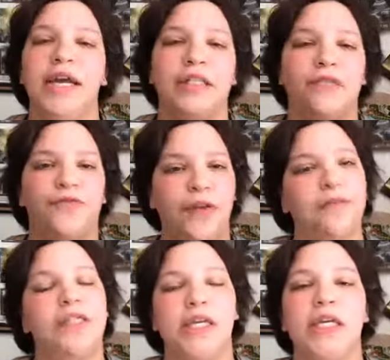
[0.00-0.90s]
It's
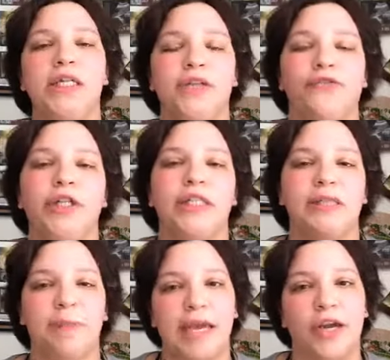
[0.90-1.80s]
15 different
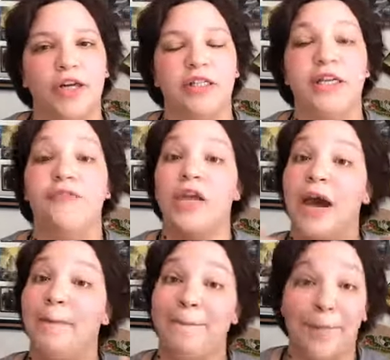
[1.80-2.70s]
speakers giving
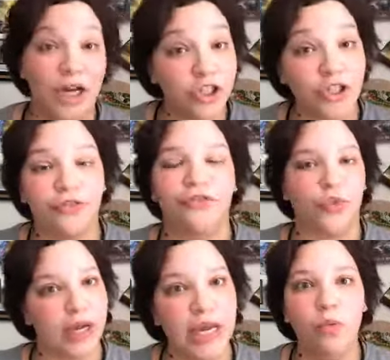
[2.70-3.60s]
a bunch of
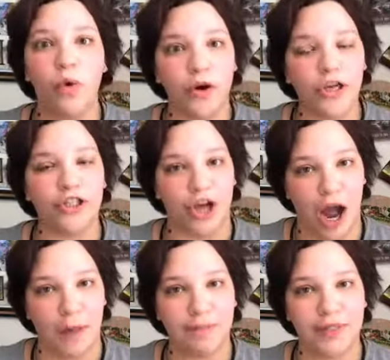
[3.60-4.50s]
free
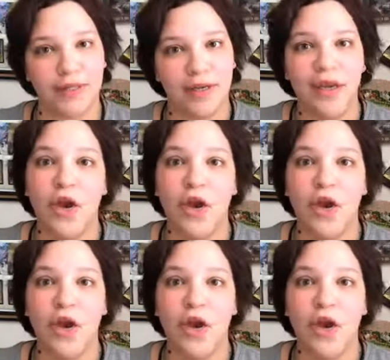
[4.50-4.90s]
workshops